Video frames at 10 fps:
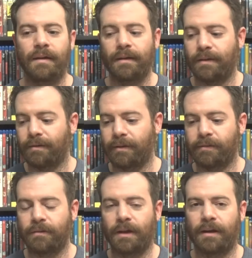you know, unless
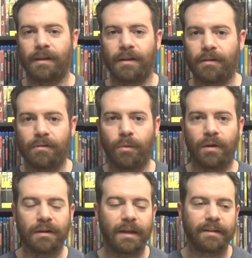you're kind of like going
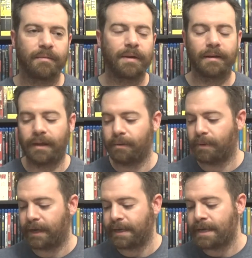online and you're paying a lot of
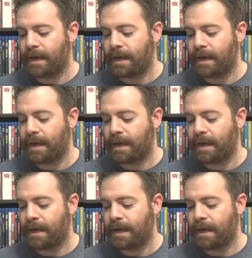money.